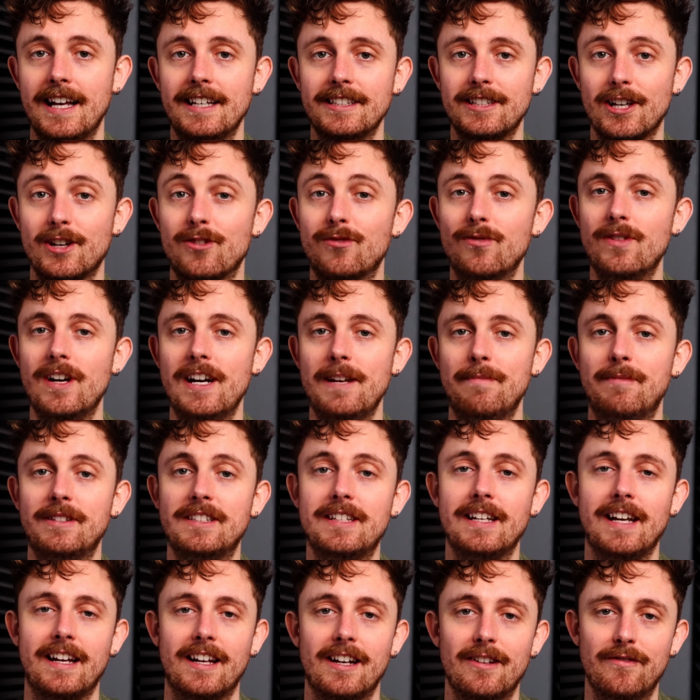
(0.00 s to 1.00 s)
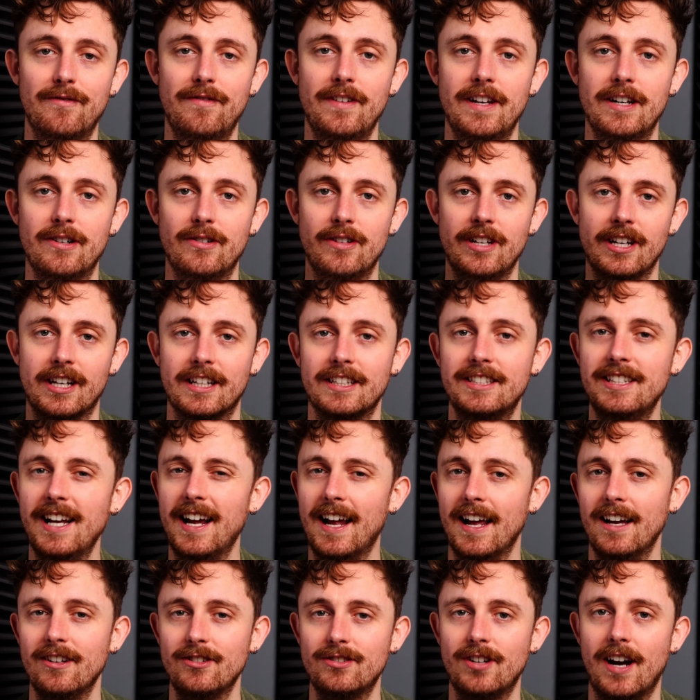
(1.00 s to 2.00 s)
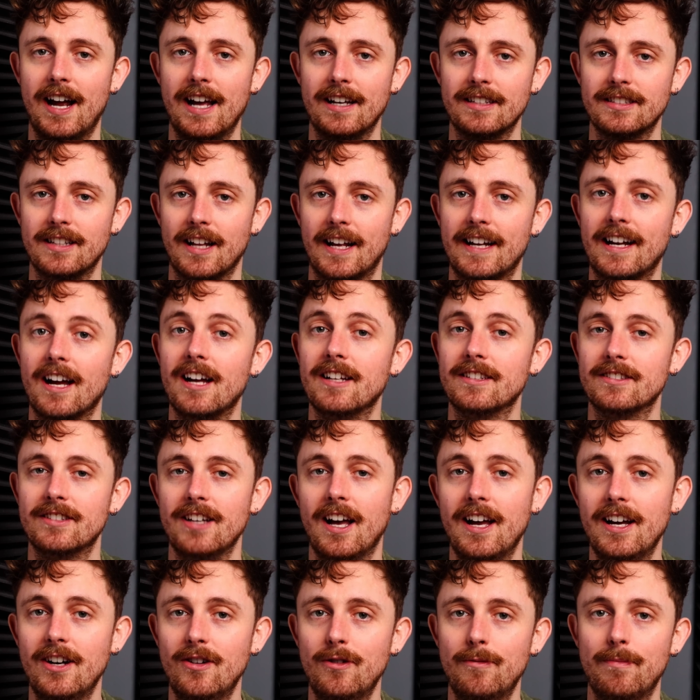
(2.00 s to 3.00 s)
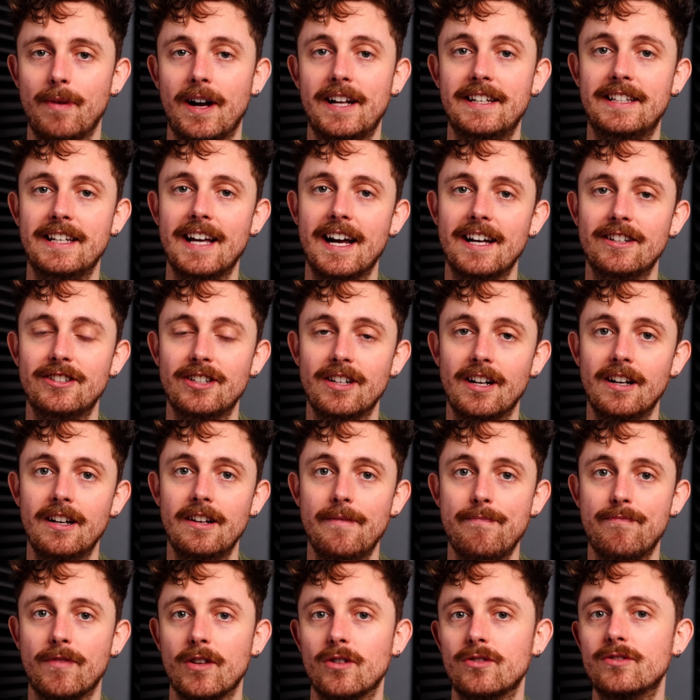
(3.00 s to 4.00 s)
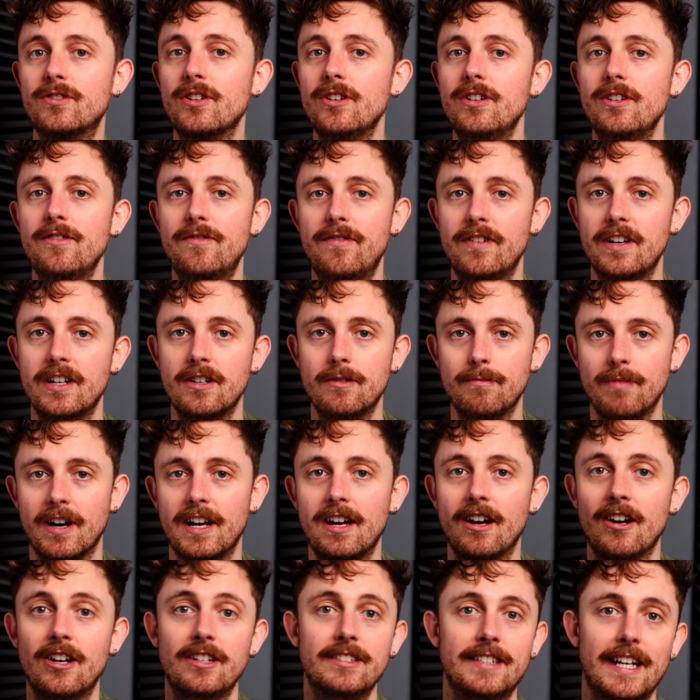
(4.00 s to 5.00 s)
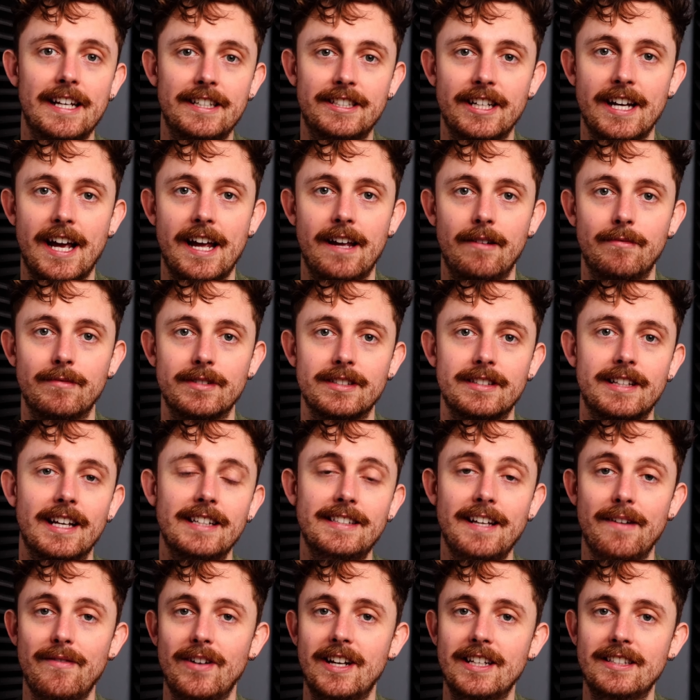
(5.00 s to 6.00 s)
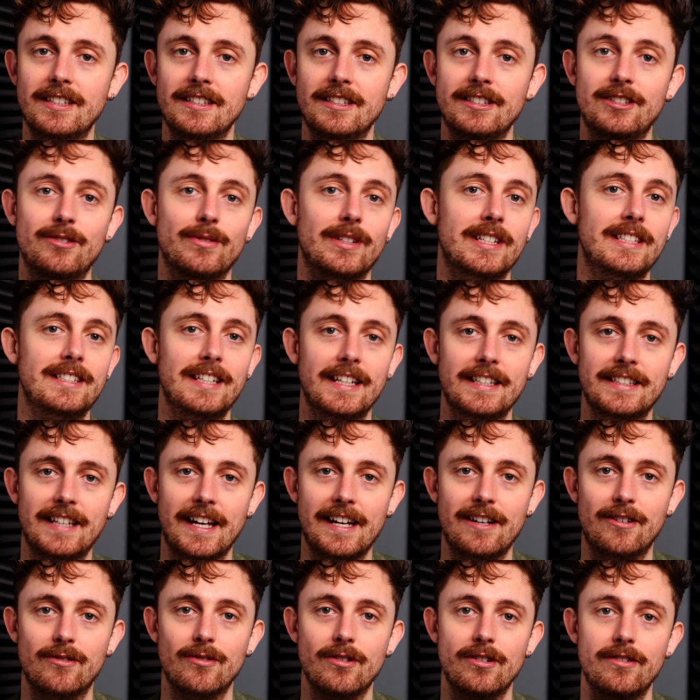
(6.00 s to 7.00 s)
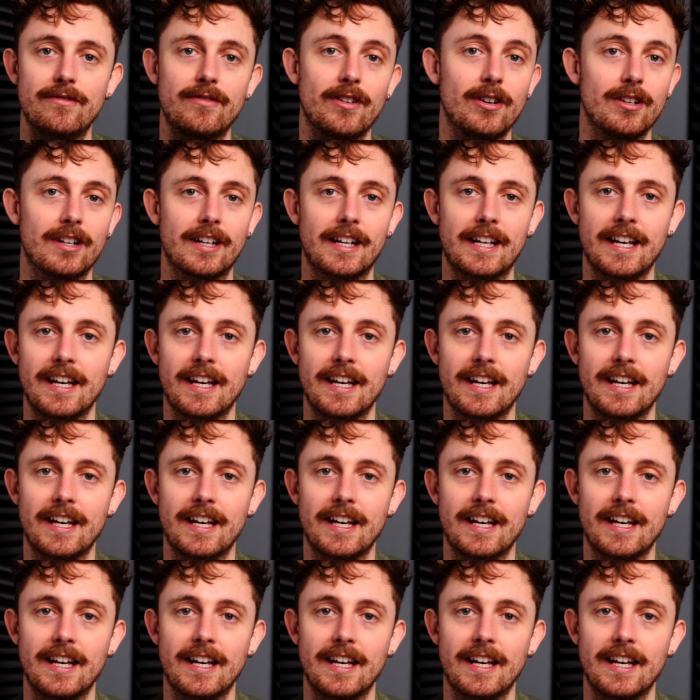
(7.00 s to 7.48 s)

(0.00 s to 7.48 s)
has a really particular feel. You can check out tracks like Untitled by D'Angelo or Do You Feel by Jose James. Let's have a listen to a 6/8 groove on the